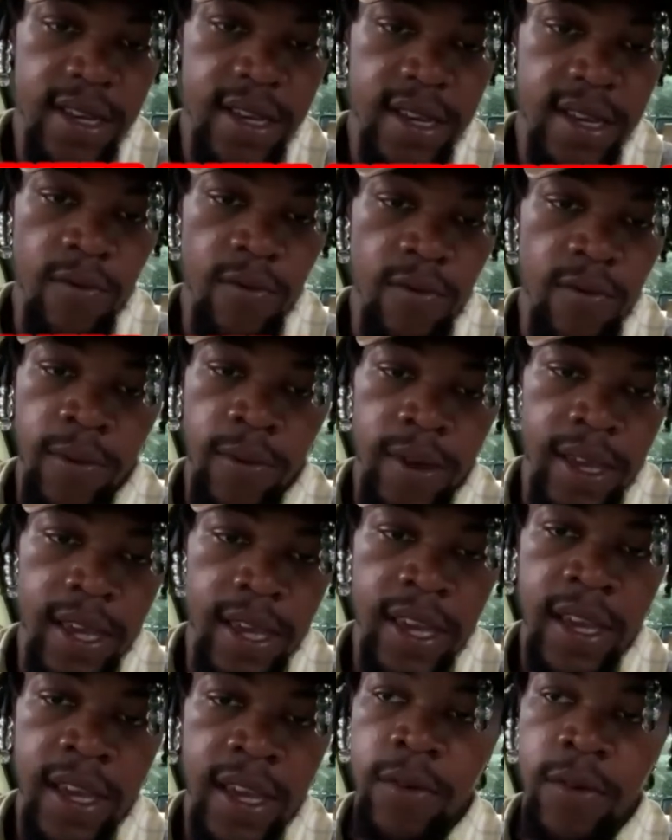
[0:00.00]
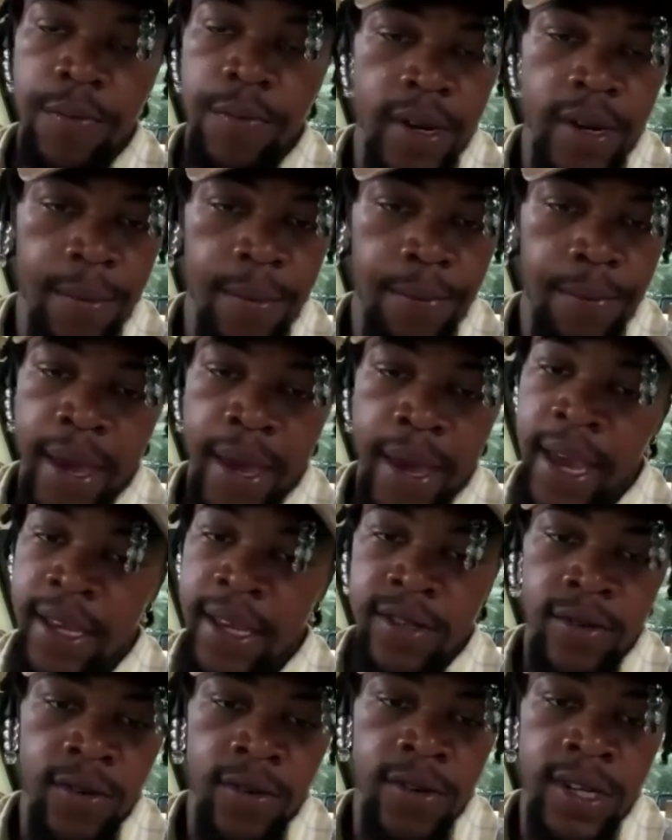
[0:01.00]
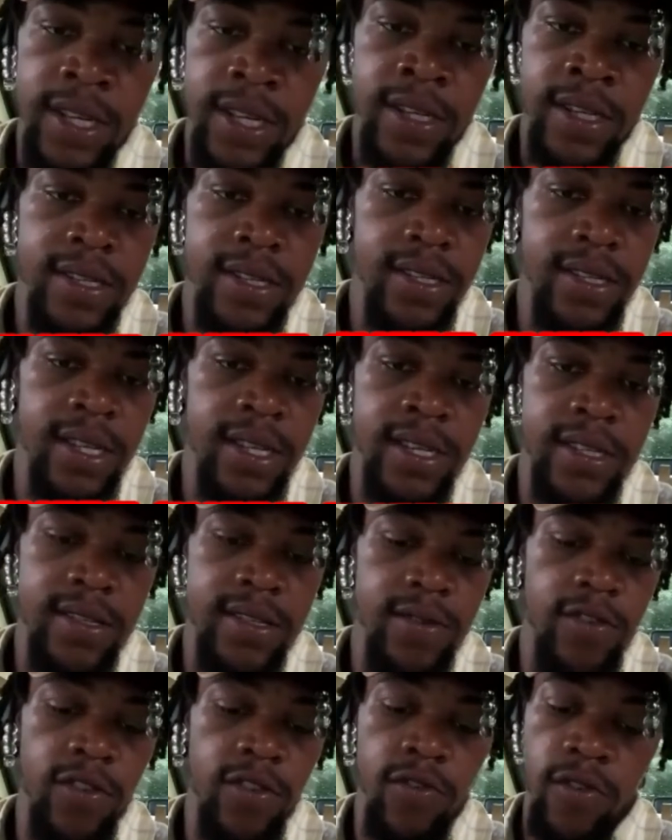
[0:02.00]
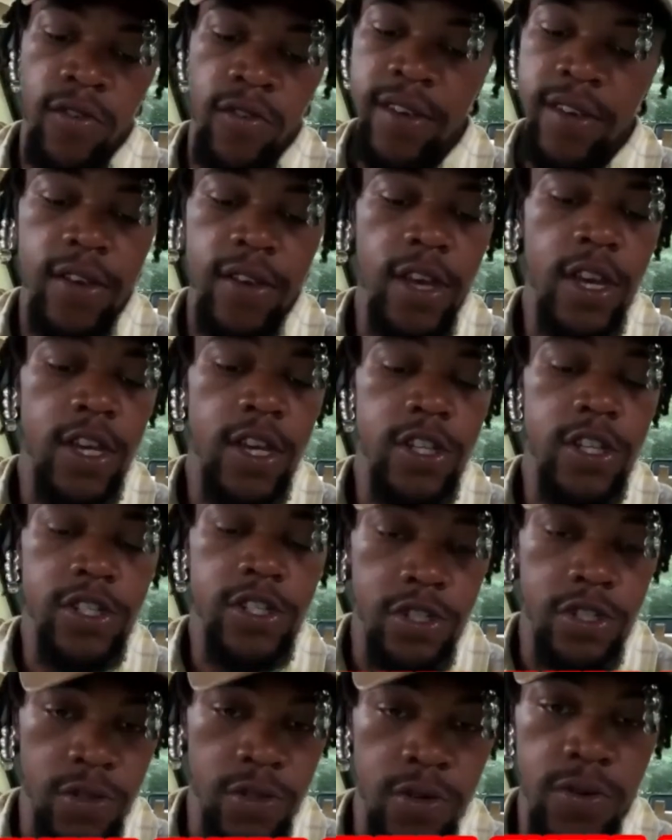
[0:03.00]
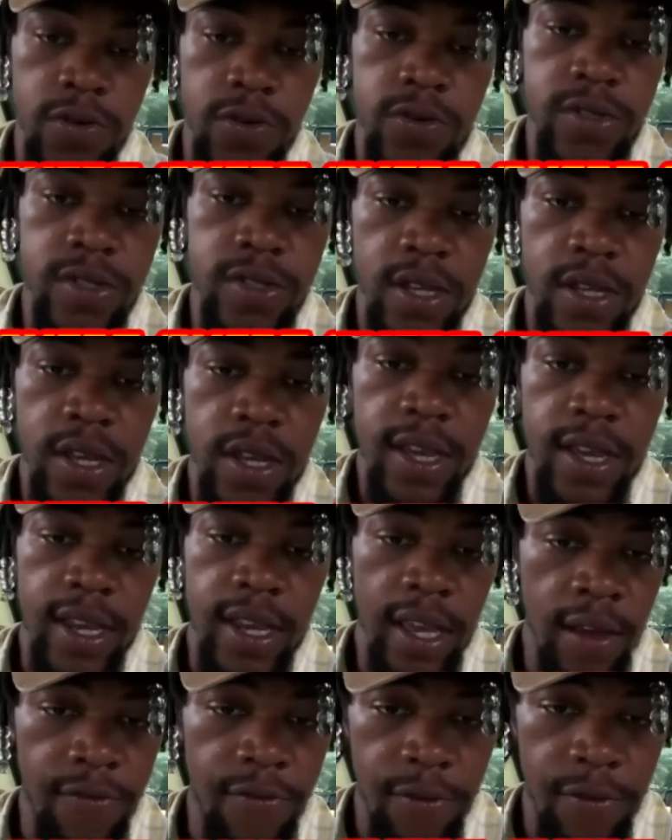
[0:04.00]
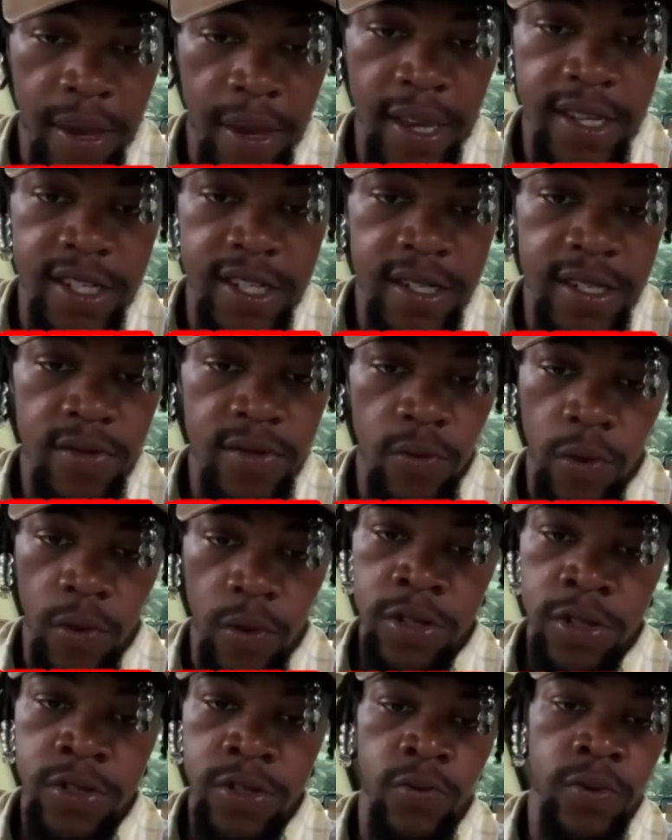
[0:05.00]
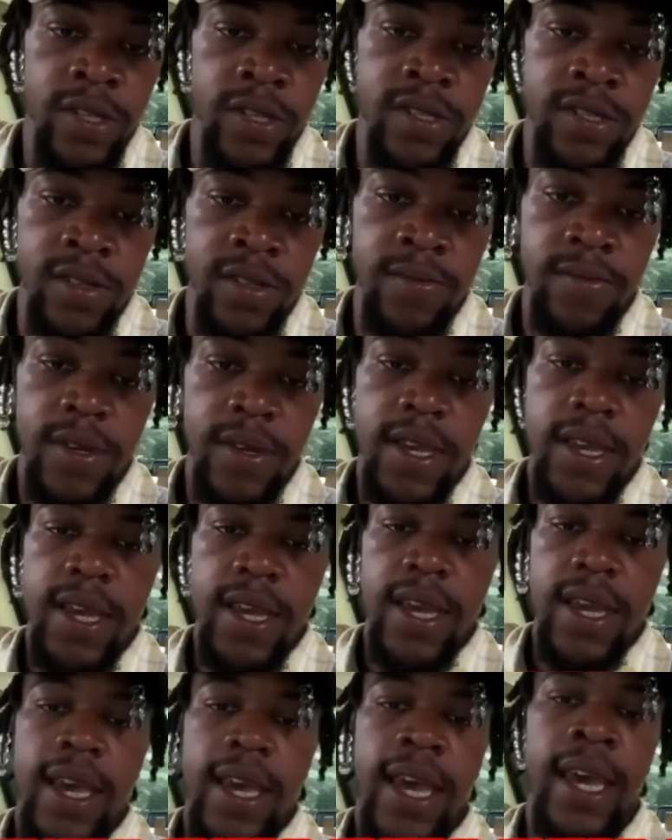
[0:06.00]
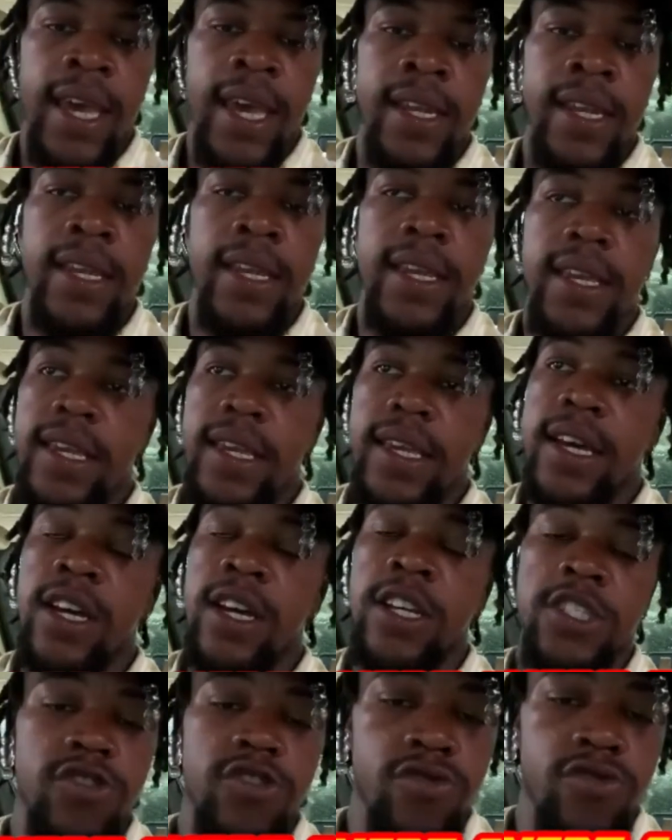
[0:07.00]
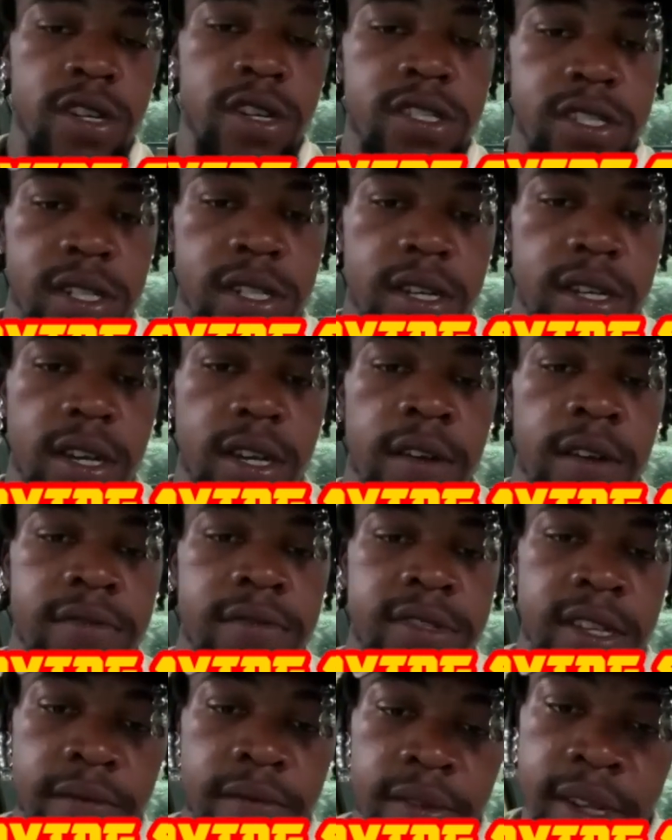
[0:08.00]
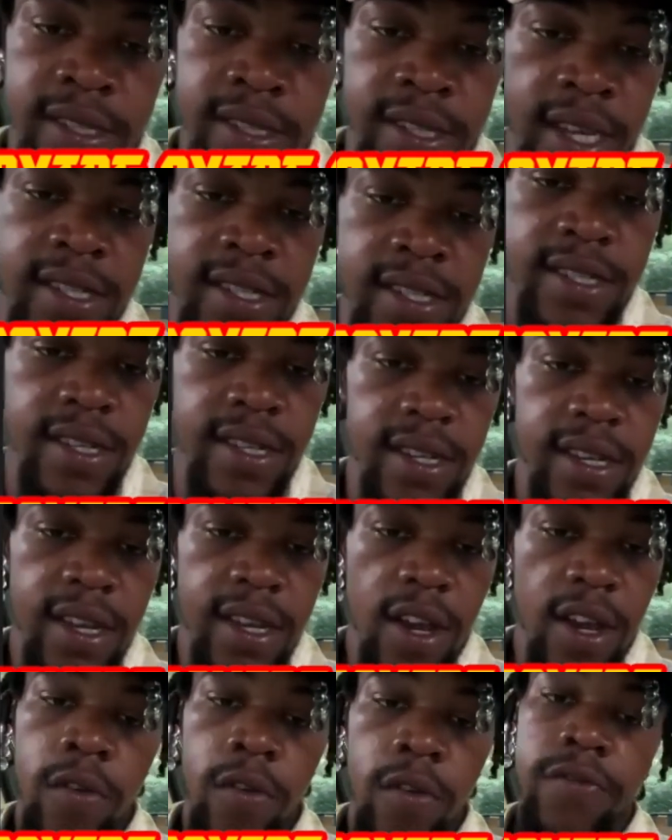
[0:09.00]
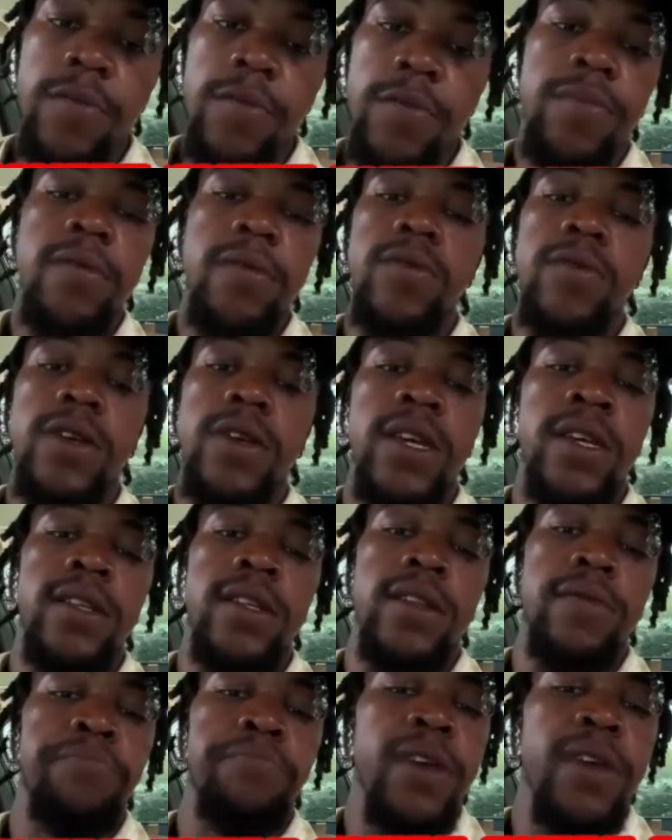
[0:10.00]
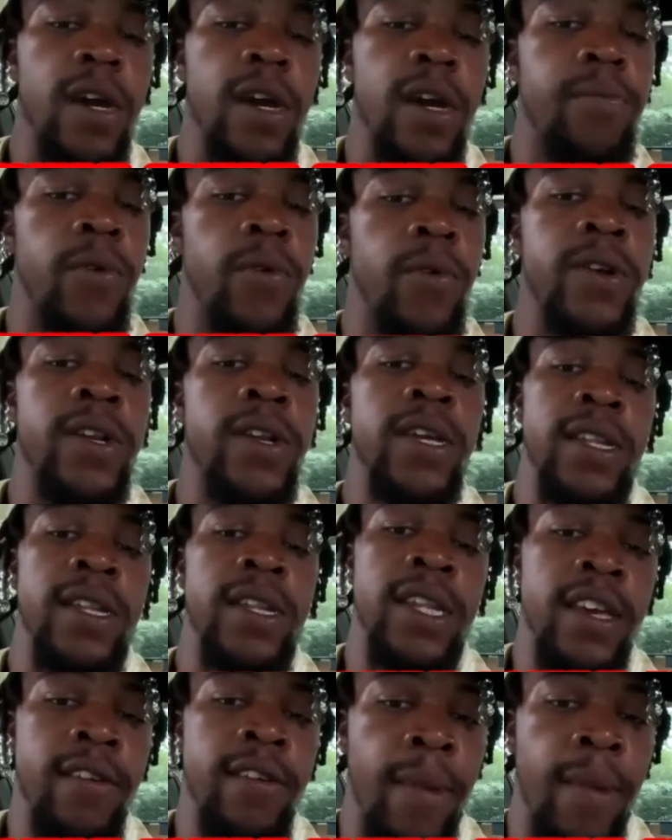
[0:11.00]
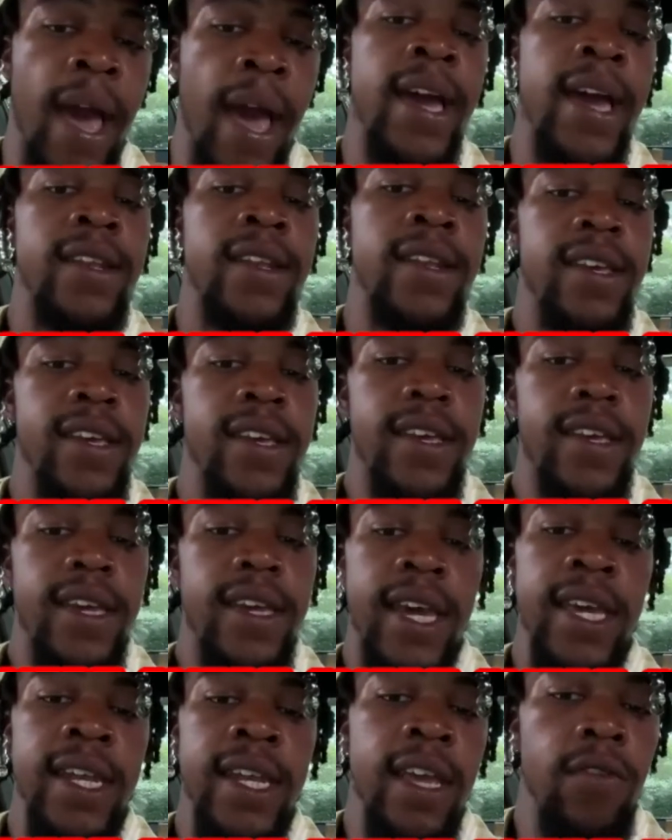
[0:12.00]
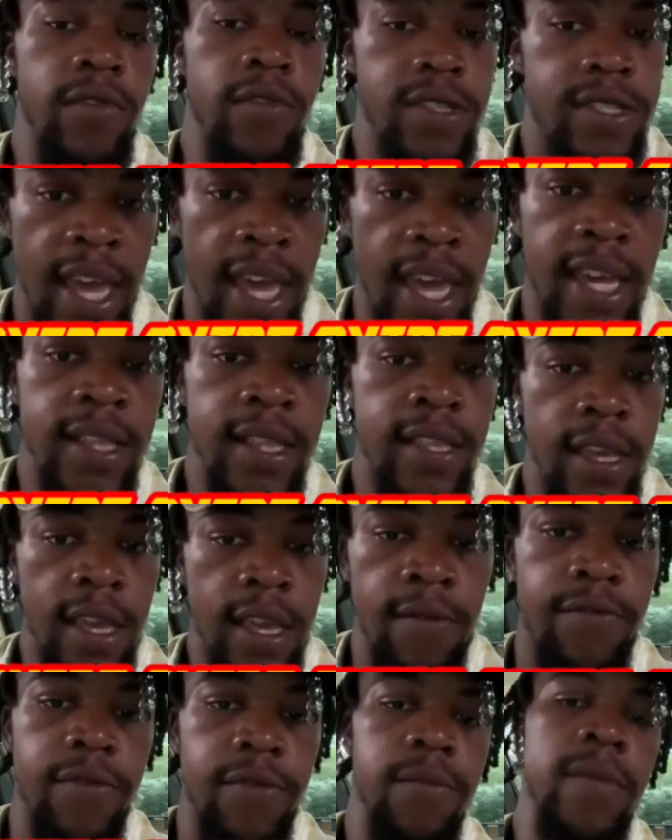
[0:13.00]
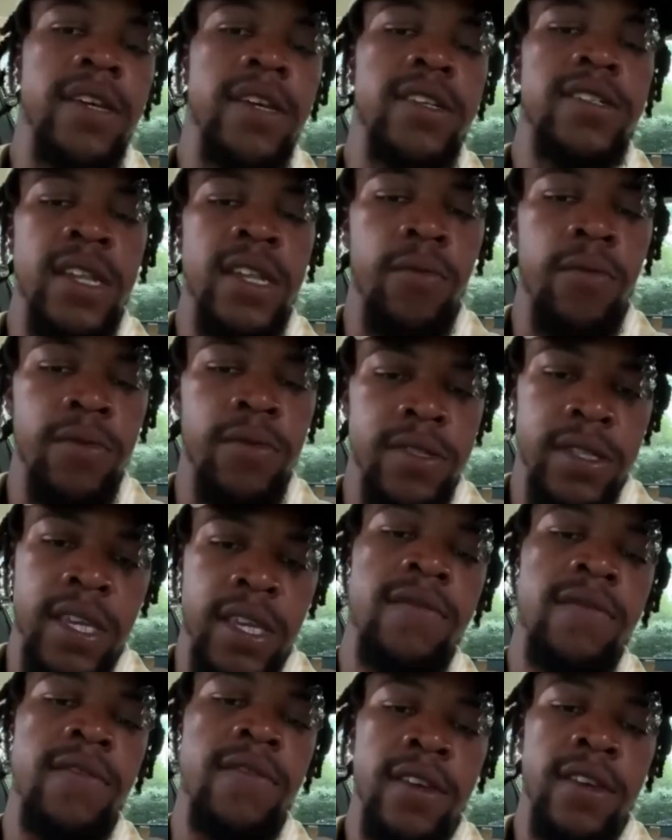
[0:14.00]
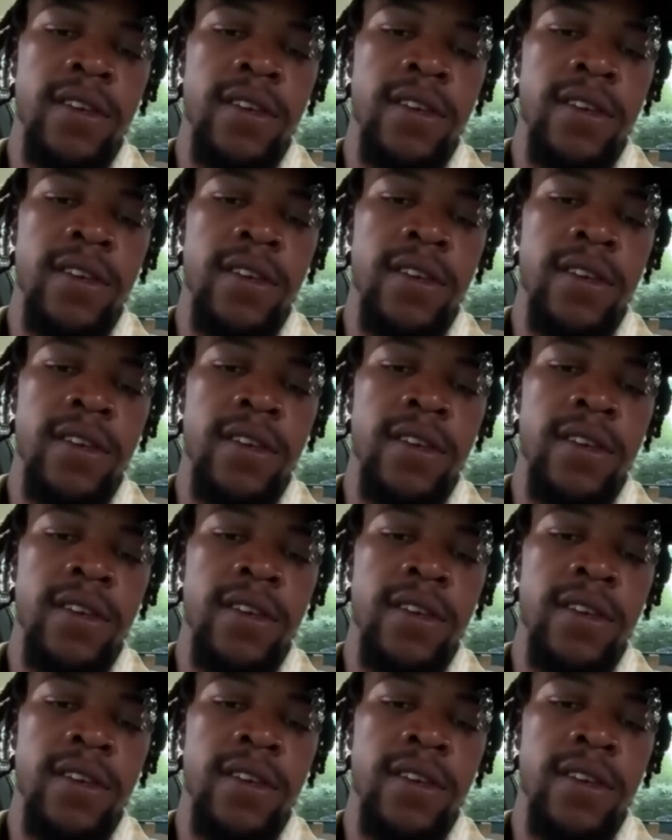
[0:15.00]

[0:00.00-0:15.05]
While we're here, we pass on these great jewels, information, words of wisdom, and a structure of civilization. Hopefully people can pick up on it and live by it, and they retain the information that was given,